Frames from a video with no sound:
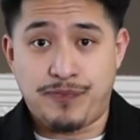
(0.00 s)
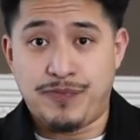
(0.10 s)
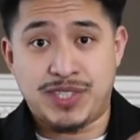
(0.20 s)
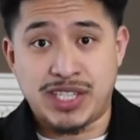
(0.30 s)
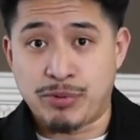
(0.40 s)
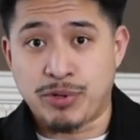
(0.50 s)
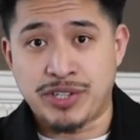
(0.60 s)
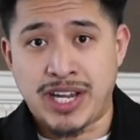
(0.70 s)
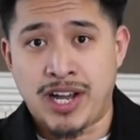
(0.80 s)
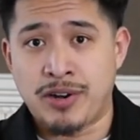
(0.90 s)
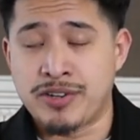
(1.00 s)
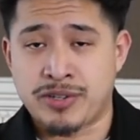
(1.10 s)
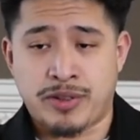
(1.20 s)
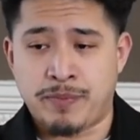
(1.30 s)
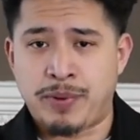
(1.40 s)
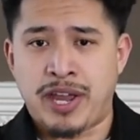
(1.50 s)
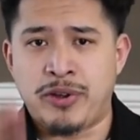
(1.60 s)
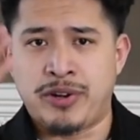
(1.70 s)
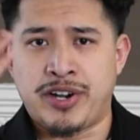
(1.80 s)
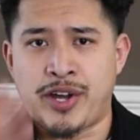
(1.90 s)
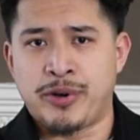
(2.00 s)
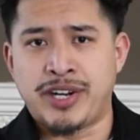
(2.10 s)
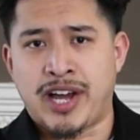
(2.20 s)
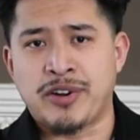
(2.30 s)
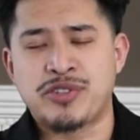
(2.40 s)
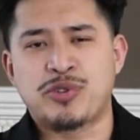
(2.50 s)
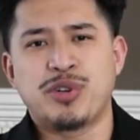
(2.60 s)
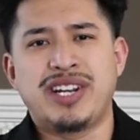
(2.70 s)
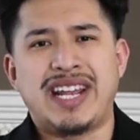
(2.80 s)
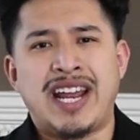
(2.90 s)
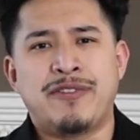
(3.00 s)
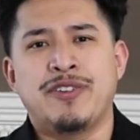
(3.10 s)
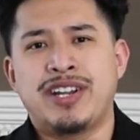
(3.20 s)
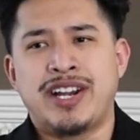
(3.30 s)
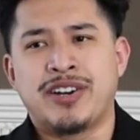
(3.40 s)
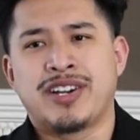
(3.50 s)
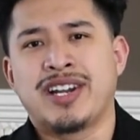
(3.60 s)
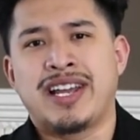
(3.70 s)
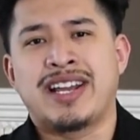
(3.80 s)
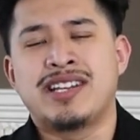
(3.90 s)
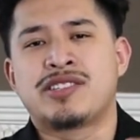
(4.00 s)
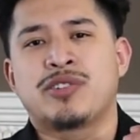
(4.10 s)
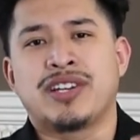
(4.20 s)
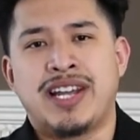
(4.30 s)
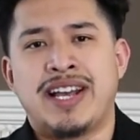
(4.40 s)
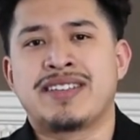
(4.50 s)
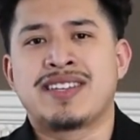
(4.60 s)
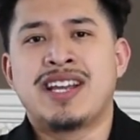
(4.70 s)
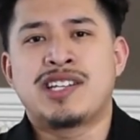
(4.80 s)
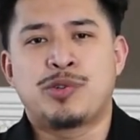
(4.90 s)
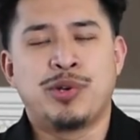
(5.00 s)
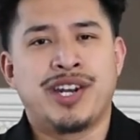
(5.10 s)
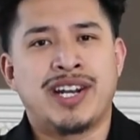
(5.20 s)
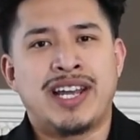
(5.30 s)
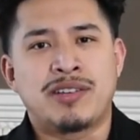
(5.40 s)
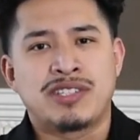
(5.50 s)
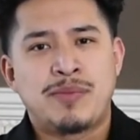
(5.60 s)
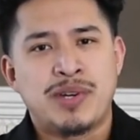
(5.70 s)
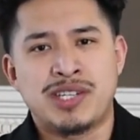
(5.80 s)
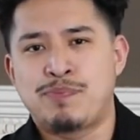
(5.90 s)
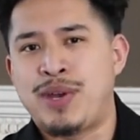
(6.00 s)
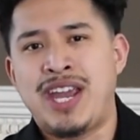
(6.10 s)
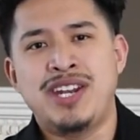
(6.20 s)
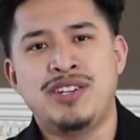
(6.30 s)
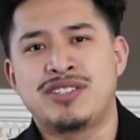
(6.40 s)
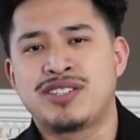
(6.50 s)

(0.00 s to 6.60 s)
$0 or they're paying you $100. Treat every haircut like it's your last. Treat it like somebody's paying you